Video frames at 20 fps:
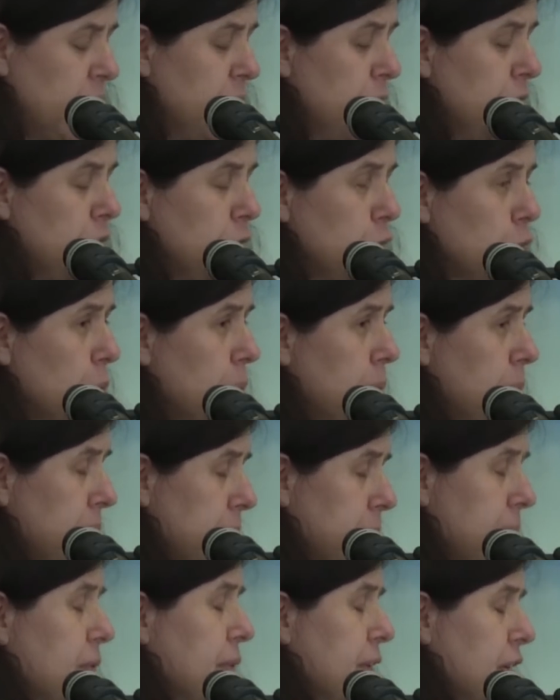we
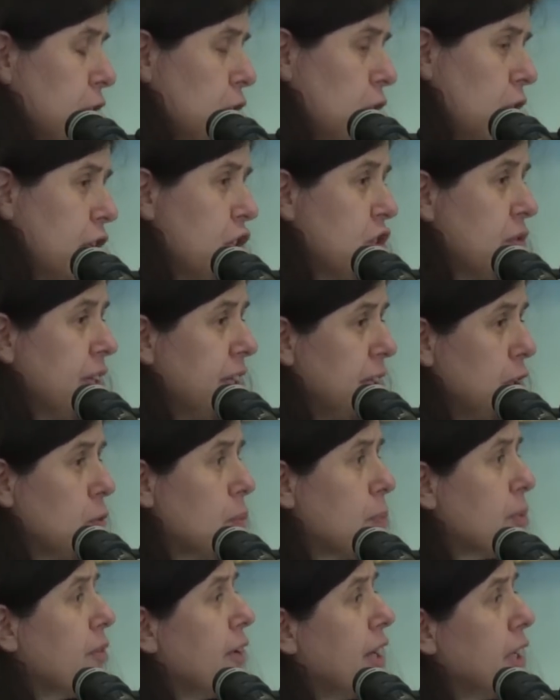acknowledge we need
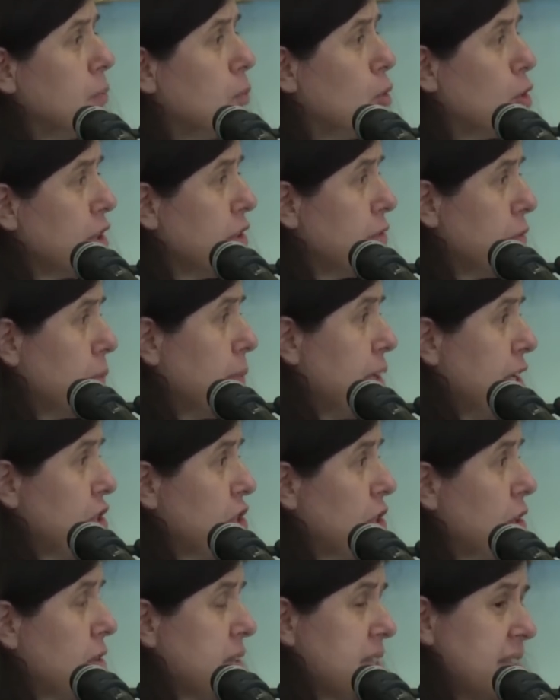to provide more
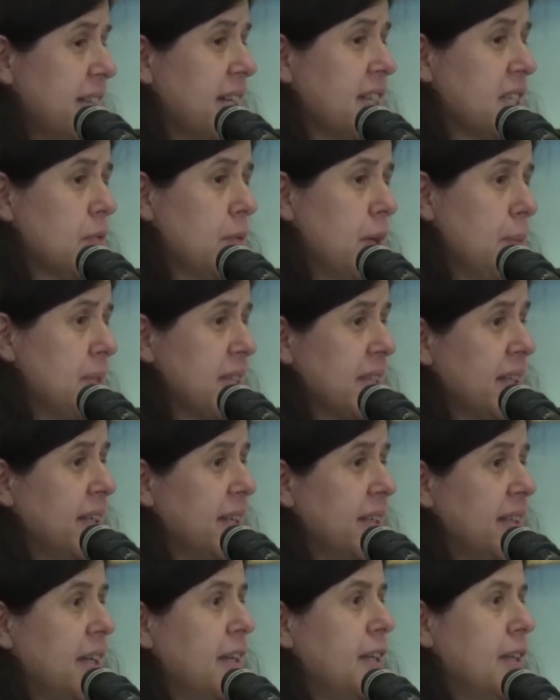information on START's
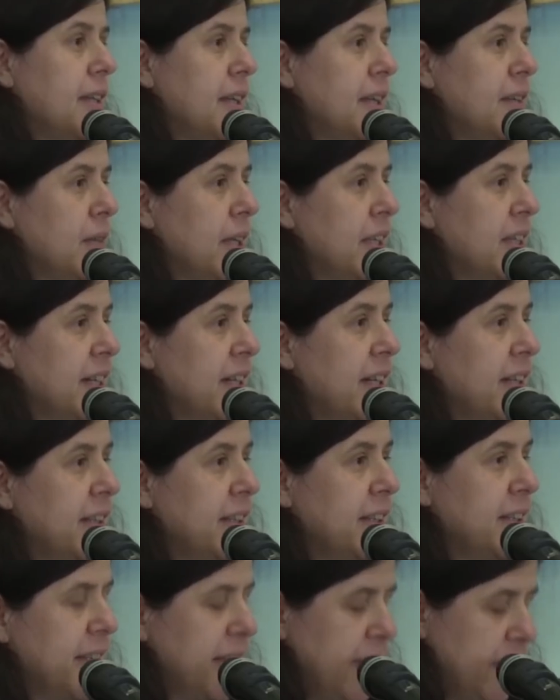website and at
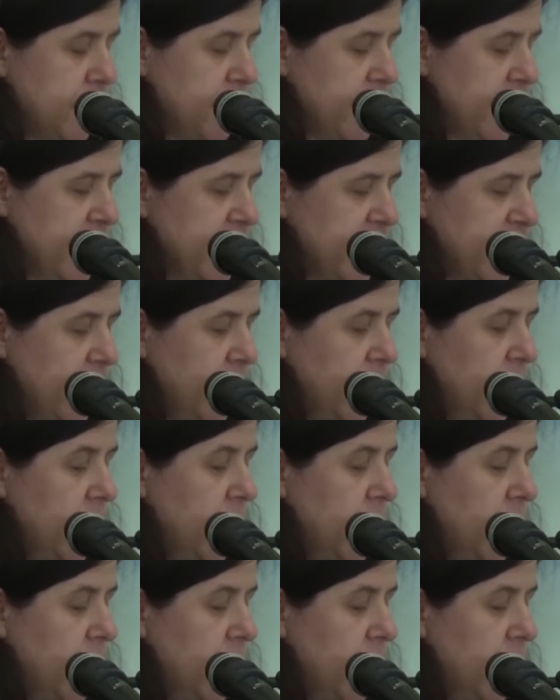Chaldean gatherings.